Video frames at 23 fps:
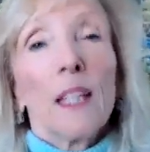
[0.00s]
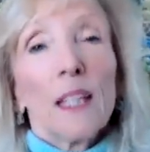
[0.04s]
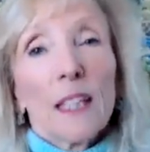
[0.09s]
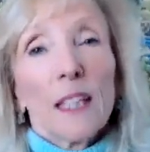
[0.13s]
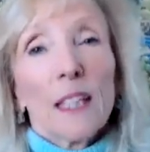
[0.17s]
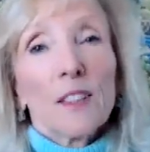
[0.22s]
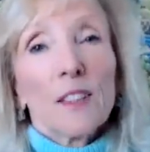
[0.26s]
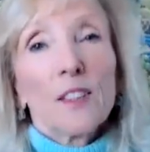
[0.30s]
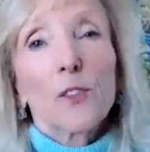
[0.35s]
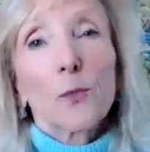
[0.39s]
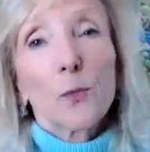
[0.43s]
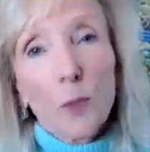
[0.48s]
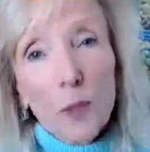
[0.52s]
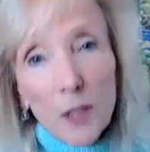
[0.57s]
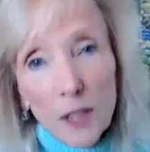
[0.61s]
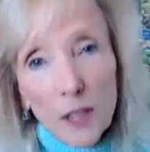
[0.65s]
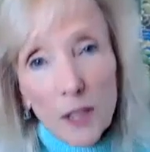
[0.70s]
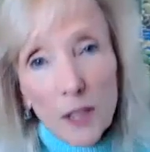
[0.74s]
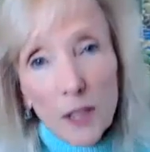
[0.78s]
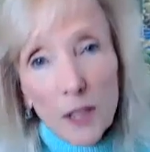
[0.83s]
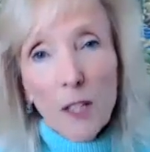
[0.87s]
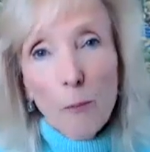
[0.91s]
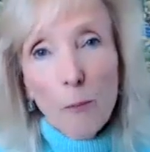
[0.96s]
it's
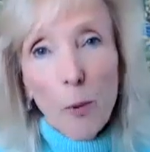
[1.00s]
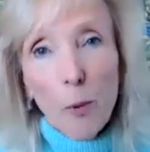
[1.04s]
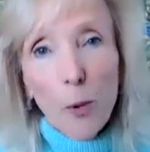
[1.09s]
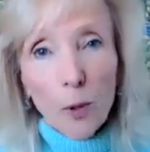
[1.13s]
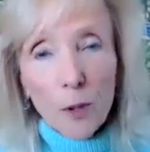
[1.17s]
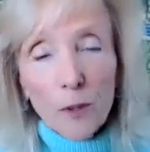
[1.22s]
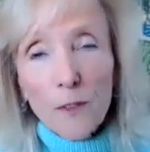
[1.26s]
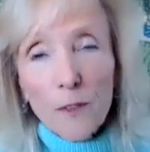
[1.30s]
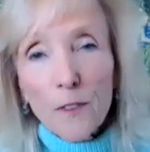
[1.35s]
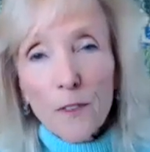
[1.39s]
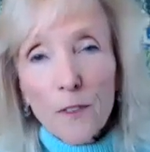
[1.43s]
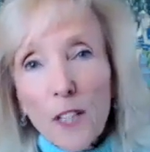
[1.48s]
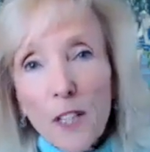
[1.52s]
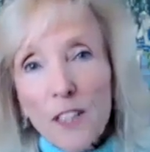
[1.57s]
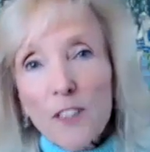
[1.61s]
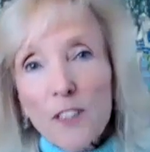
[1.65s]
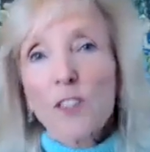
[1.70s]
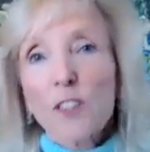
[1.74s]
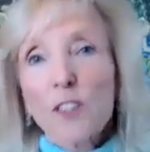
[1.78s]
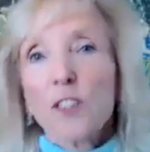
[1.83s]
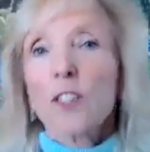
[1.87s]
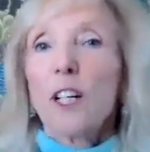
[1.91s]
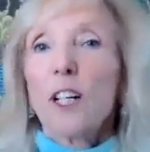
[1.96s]
really important for
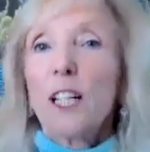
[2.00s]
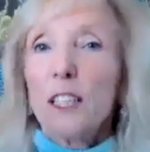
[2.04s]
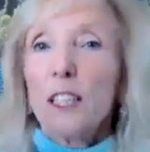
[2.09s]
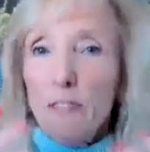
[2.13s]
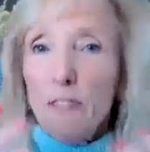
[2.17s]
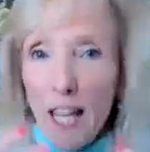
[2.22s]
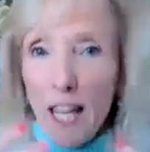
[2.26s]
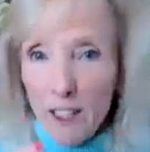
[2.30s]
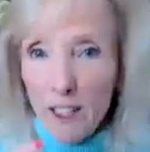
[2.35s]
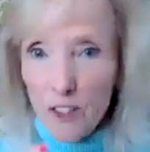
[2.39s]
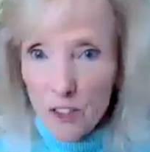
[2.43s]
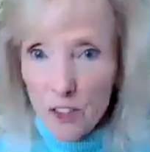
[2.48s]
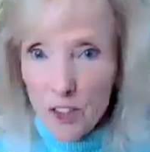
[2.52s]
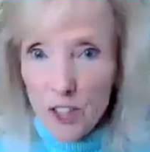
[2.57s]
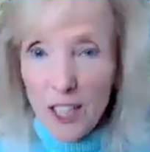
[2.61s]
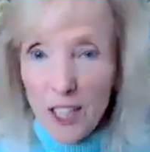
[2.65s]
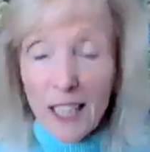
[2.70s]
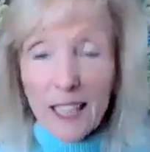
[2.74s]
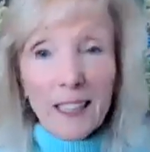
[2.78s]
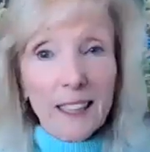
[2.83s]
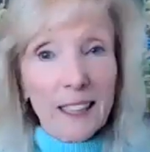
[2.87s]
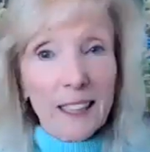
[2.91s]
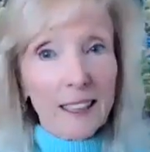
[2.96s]
us to kind of
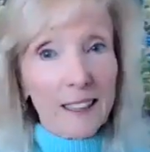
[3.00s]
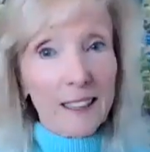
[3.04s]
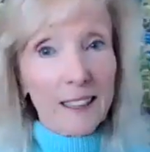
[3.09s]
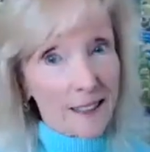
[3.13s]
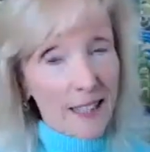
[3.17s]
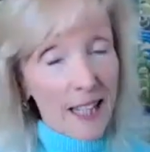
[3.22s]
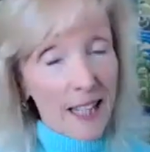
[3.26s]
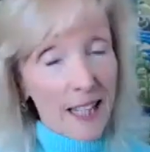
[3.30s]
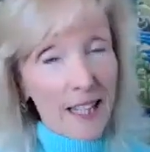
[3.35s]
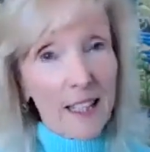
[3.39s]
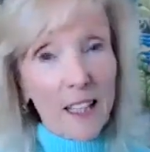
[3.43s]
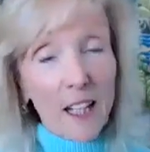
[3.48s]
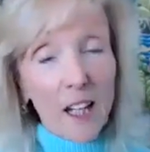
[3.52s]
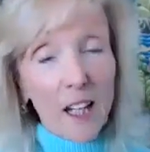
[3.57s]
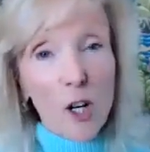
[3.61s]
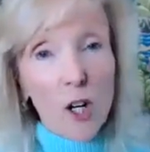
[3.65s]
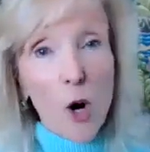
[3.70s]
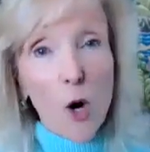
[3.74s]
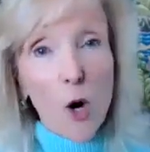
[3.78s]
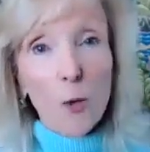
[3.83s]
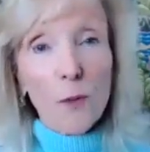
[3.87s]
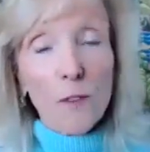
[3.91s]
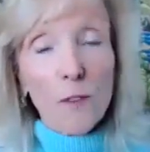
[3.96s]
energetically stay in our
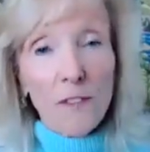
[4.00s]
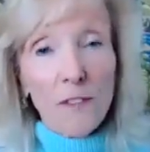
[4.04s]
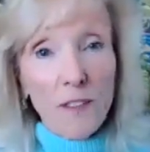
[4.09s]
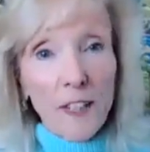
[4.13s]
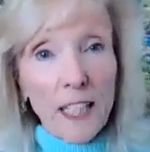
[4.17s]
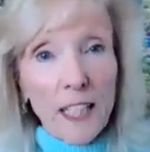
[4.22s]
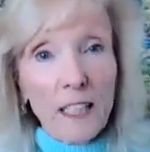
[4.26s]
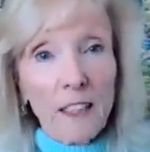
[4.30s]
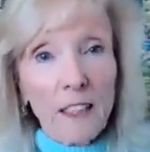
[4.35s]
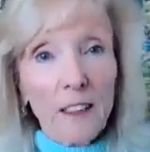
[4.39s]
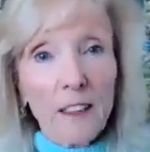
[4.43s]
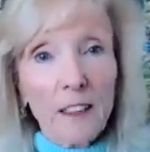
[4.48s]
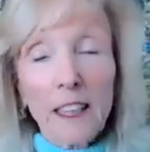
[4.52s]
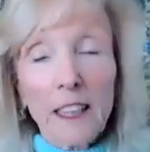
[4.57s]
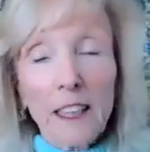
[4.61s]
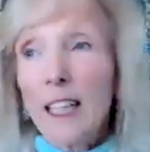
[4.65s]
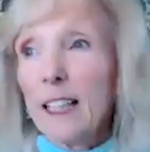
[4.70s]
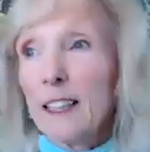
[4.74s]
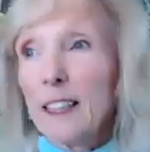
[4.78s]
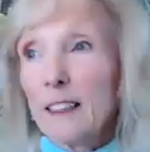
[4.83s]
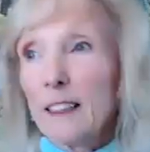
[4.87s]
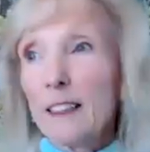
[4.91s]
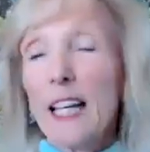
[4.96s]
own field
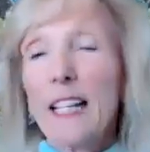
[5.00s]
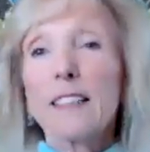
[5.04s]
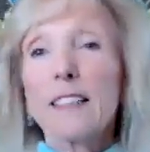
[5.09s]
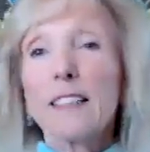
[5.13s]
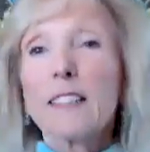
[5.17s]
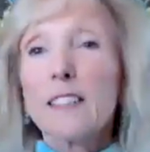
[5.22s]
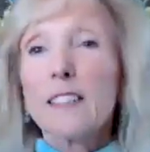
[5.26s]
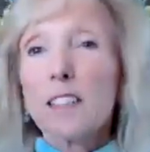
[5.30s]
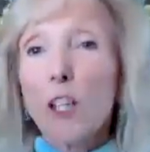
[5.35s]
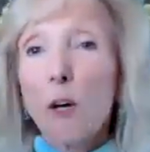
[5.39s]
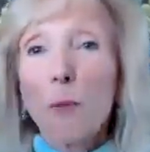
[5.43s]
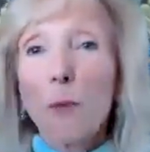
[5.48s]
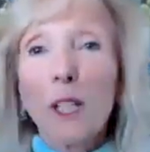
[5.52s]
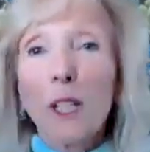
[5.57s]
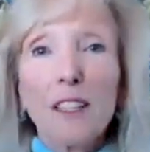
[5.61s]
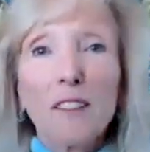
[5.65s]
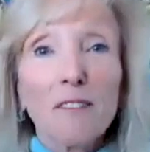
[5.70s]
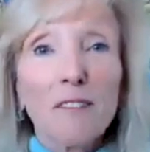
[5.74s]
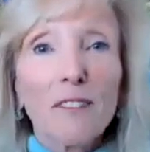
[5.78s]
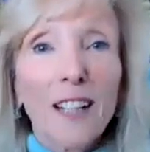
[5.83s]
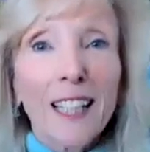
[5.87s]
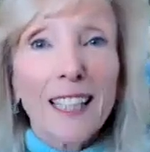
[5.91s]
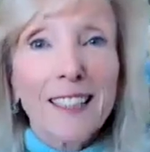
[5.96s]
unless someone
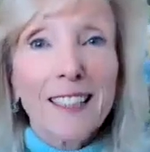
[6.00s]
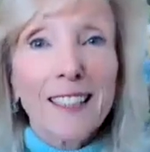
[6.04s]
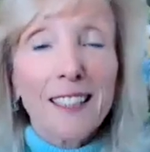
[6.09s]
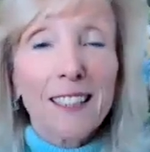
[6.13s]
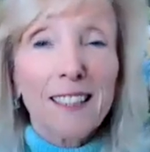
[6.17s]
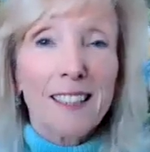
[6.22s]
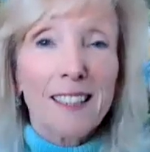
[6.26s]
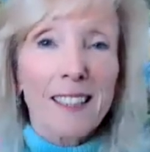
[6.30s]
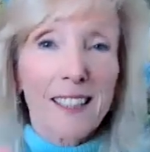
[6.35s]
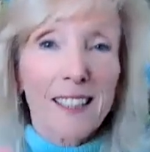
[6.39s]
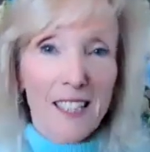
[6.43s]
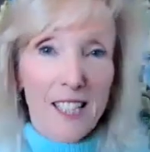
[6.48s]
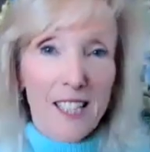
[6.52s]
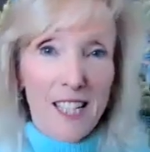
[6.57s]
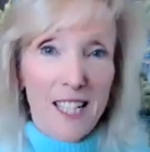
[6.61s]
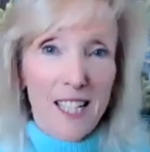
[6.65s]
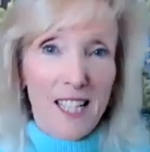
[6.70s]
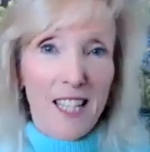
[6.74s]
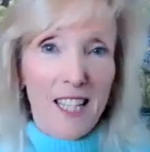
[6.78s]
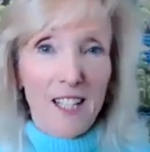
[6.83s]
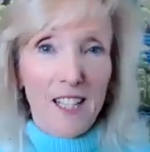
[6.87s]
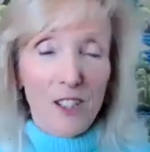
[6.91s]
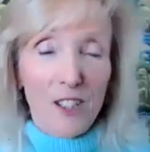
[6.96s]
invites us
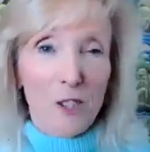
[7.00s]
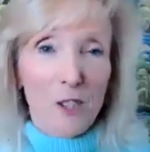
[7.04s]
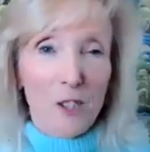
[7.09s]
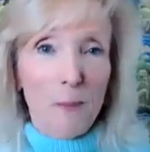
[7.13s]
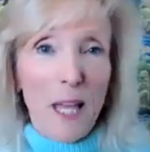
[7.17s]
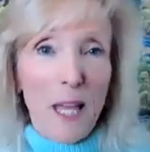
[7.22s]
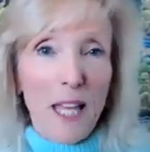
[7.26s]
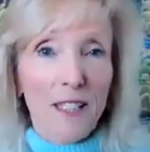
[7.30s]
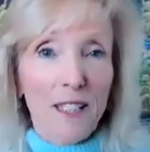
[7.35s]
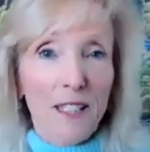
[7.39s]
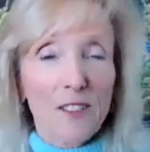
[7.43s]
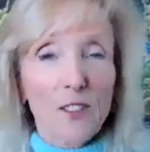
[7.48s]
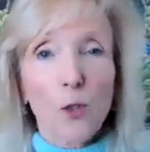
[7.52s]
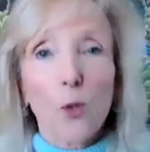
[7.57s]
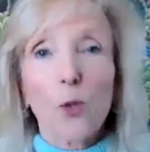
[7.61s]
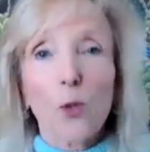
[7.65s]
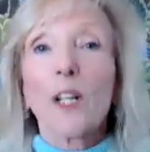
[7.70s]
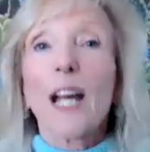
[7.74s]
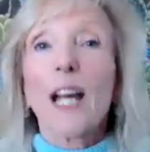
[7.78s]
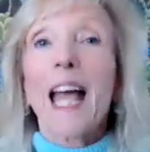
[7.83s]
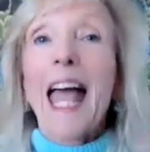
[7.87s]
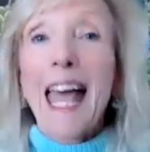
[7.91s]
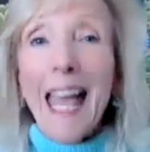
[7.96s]
into their space
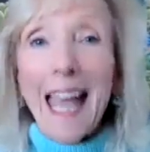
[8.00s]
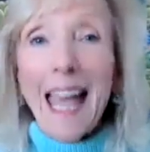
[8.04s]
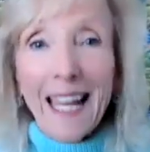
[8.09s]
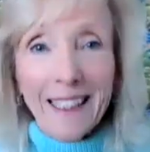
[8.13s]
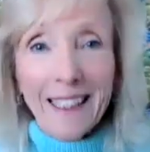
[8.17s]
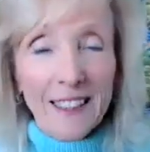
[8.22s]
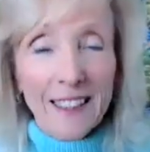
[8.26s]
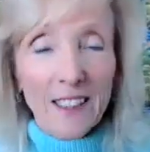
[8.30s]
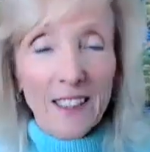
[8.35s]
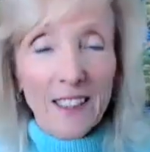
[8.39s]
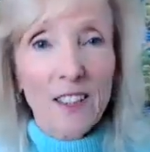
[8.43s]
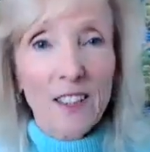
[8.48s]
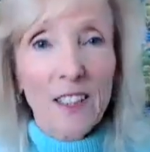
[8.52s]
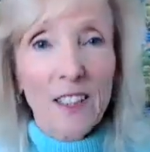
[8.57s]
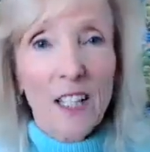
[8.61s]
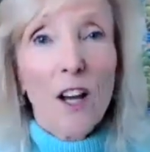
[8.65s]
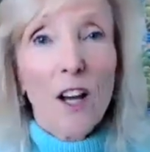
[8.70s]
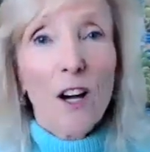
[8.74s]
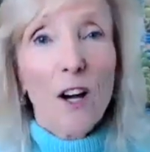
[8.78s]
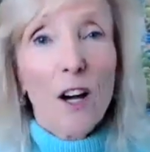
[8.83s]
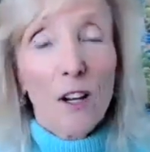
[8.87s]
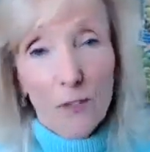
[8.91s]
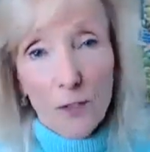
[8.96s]
or asks
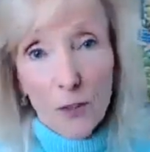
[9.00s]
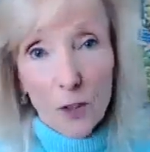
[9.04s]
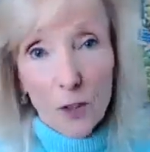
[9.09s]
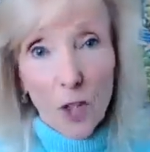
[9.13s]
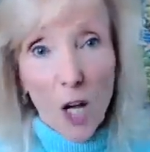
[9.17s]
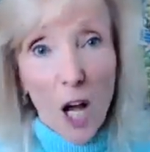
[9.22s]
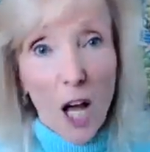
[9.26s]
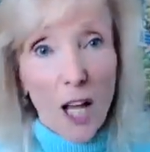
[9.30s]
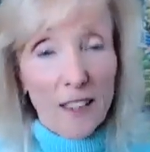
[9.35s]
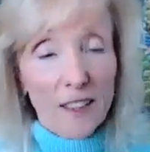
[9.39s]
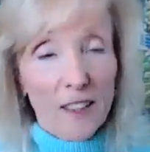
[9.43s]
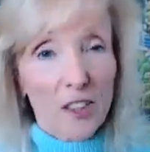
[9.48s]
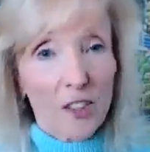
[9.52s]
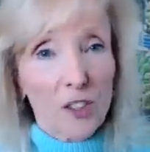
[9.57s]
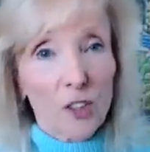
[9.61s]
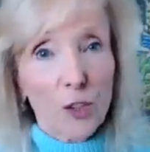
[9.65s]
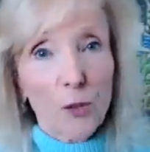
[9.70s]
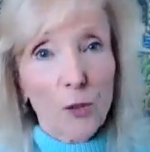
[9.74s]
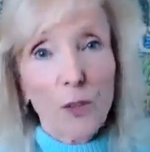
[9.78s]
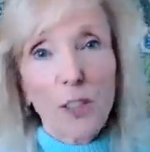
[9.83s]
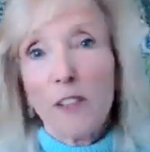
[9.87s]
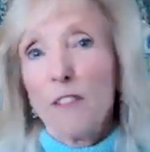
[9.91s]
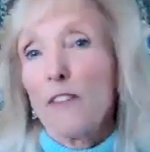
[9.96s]
for us
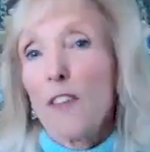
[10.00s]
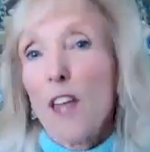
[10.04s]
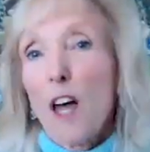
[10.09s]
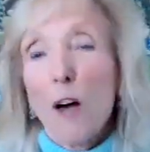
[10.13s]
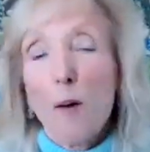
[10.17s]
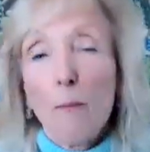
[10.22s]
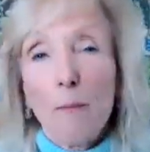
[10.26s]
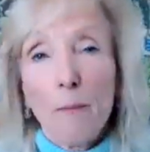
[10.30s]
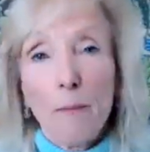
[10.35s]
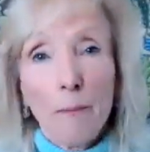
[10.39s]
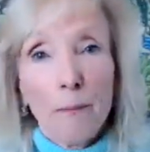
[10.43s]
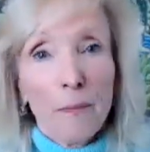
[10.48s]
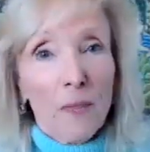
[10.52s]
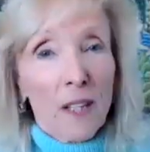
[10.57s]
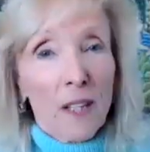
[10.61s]
to give them